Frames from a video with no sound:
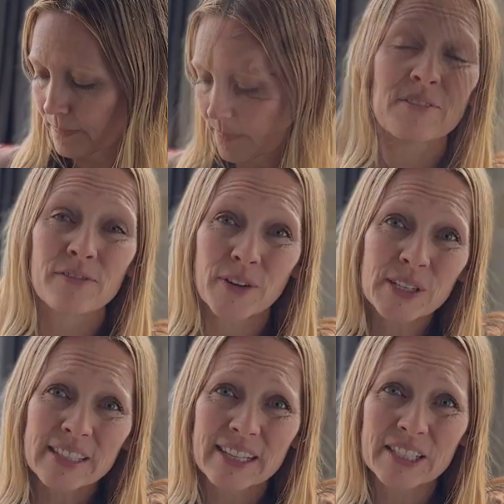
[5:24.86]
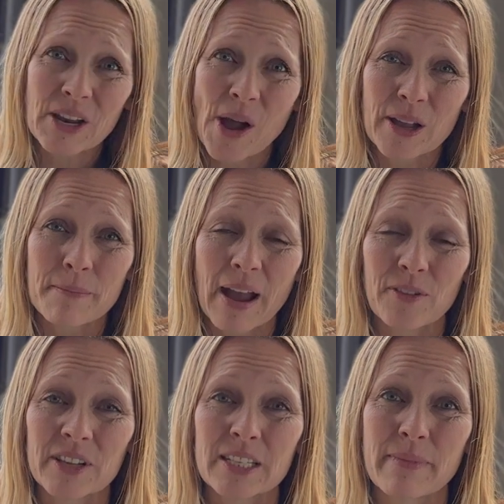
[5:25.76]
First, let's talk about
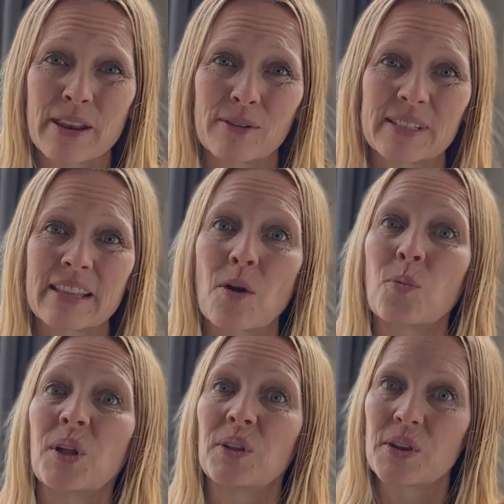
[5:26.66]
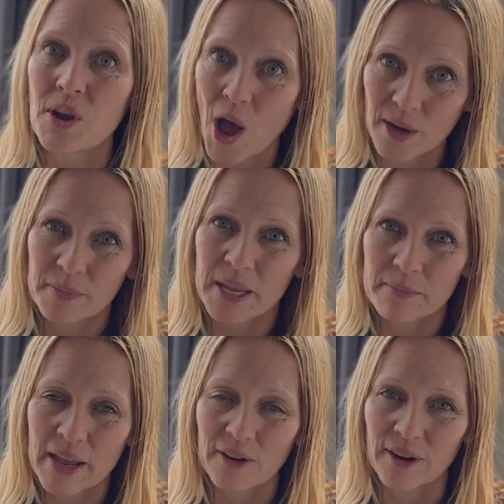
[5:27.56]
the tomatoes that will not be in
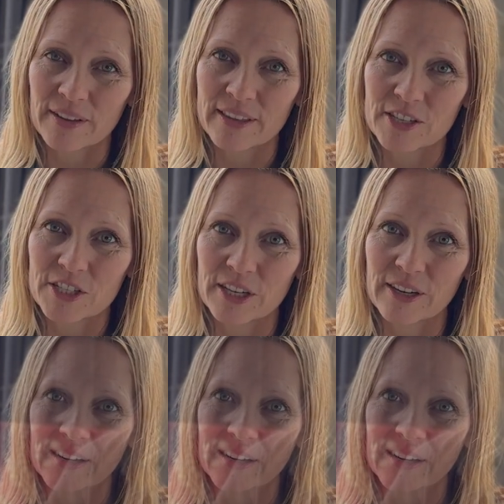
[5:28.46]
my garden this year.